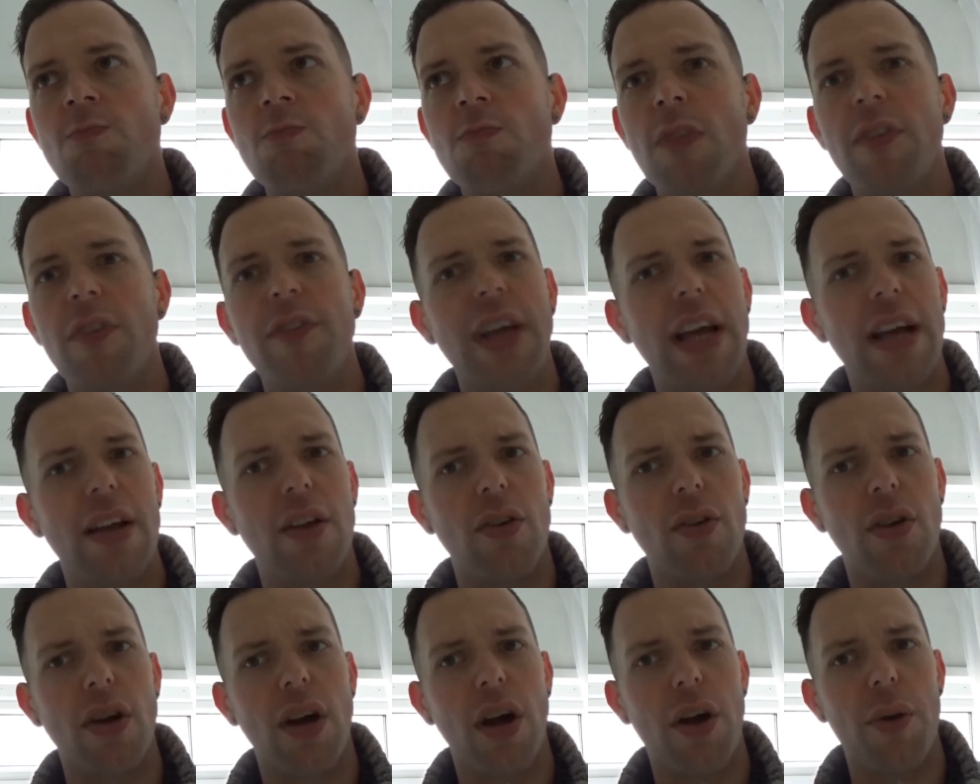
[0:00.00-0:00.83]
forget how
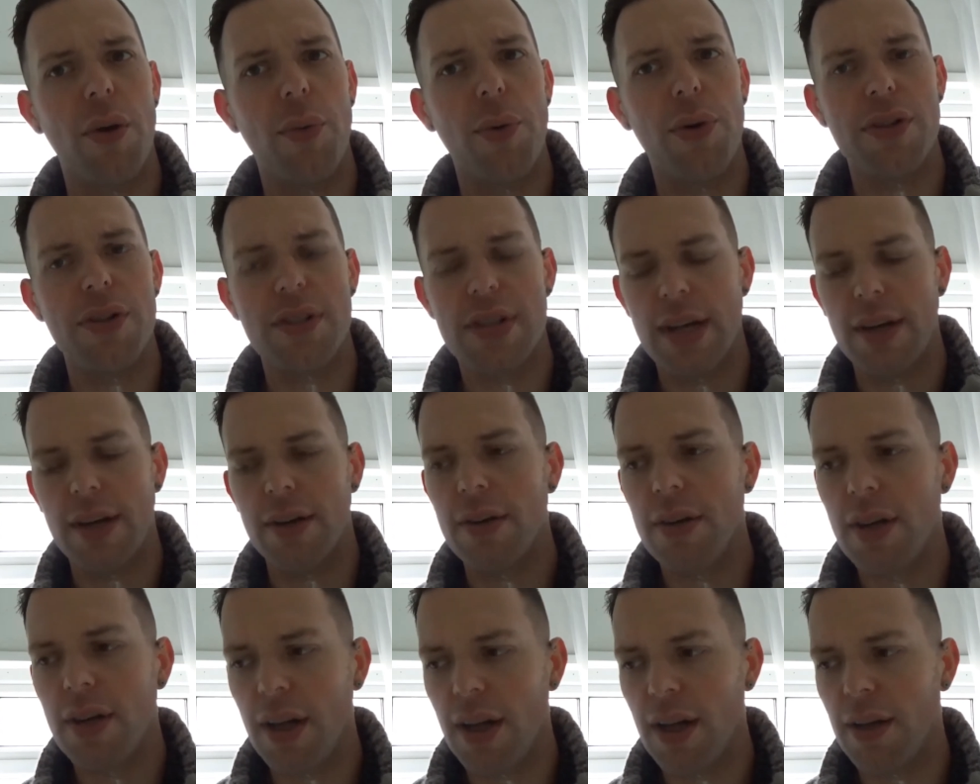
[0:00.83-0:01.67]
long ago it was now,
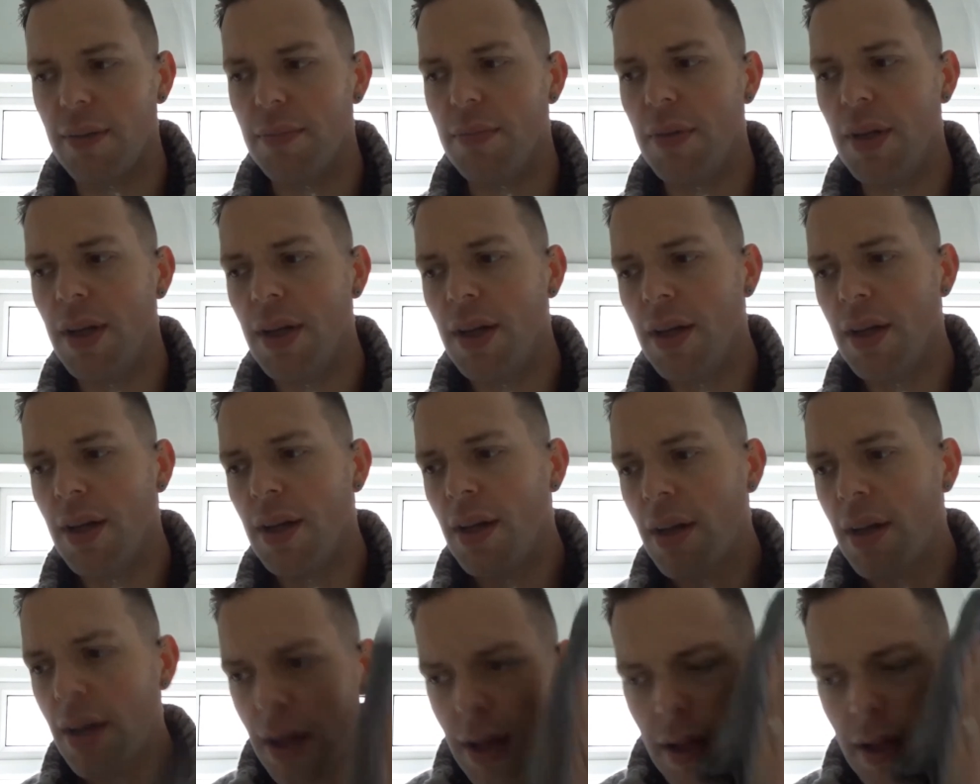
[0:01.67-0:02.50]

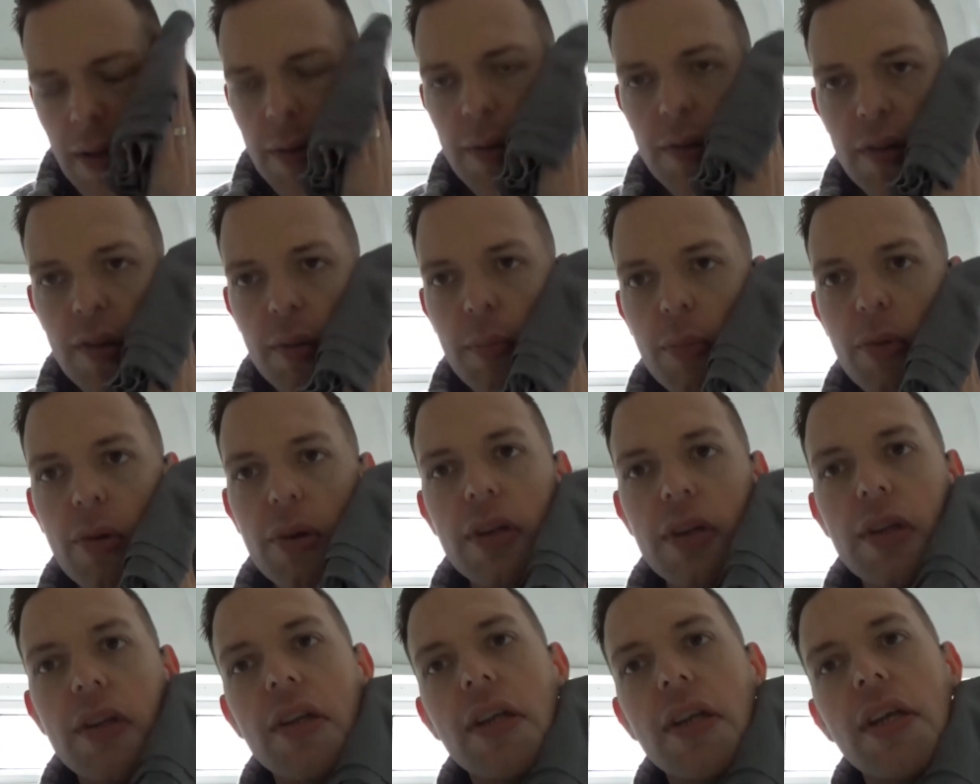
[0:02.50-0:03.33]
some
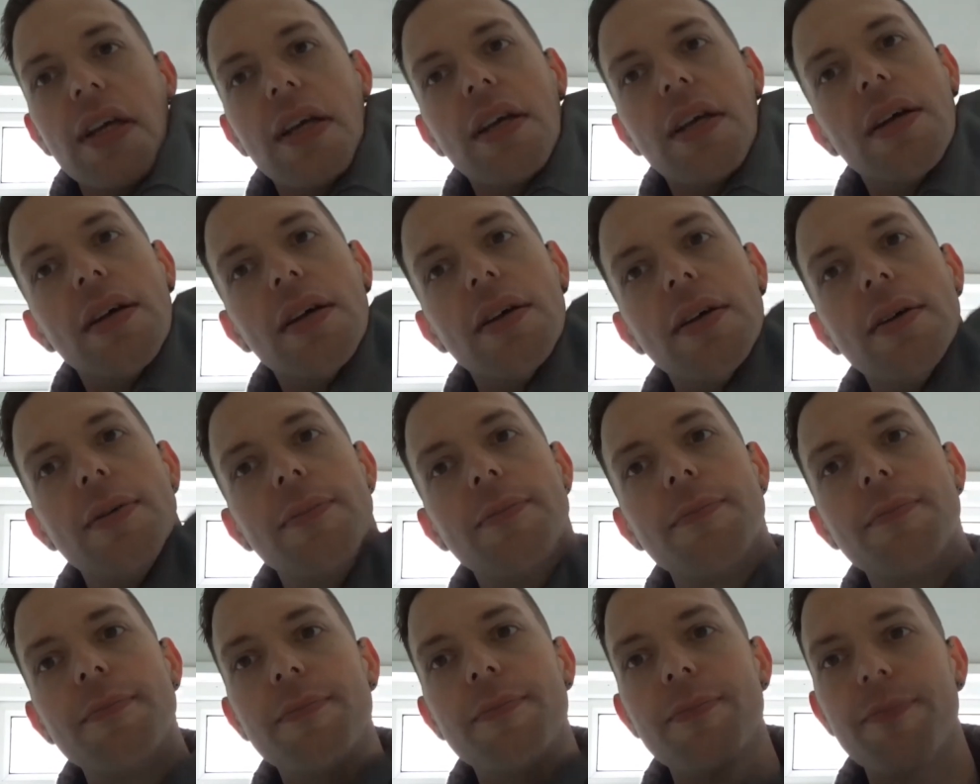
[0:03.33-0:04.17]
point in the
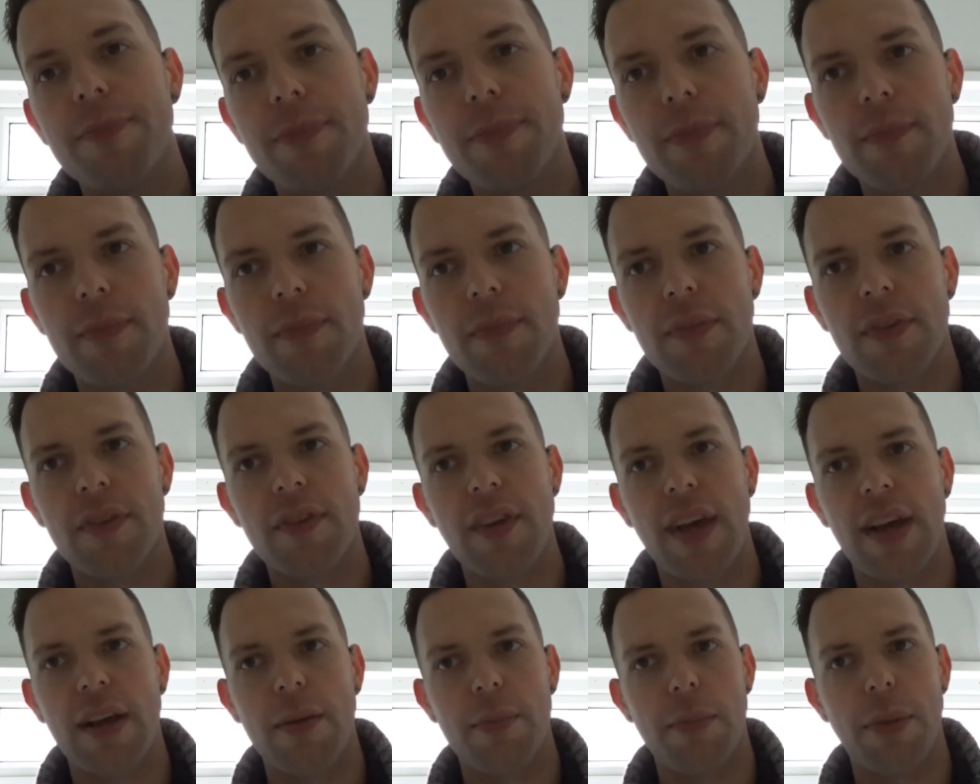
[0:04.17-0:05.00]

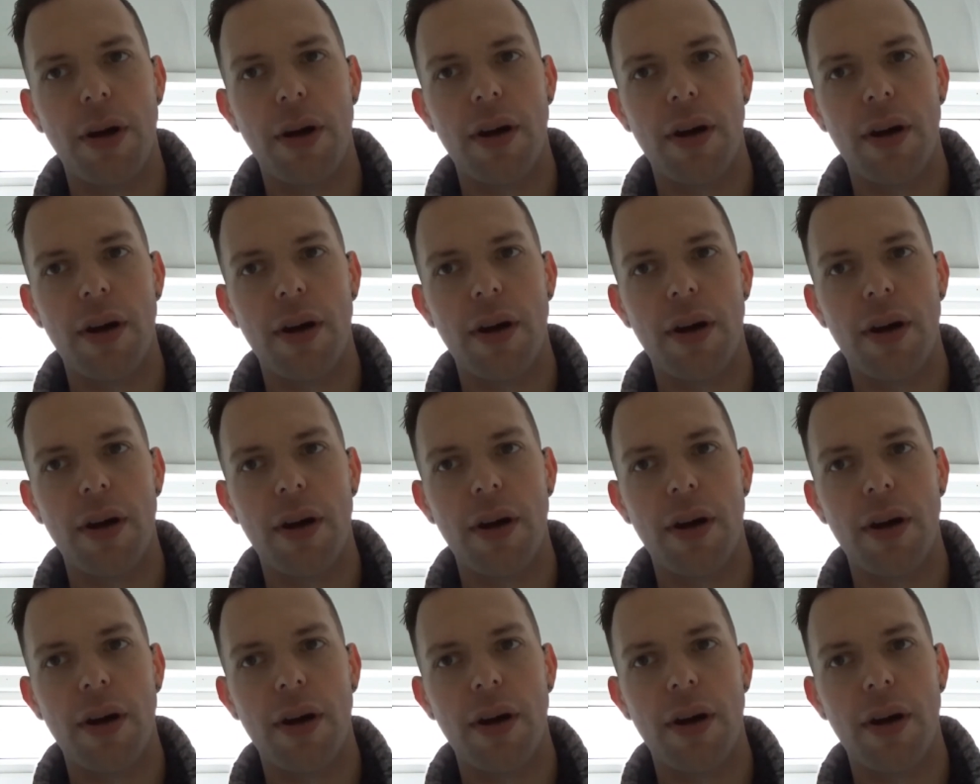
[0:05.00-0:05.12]
second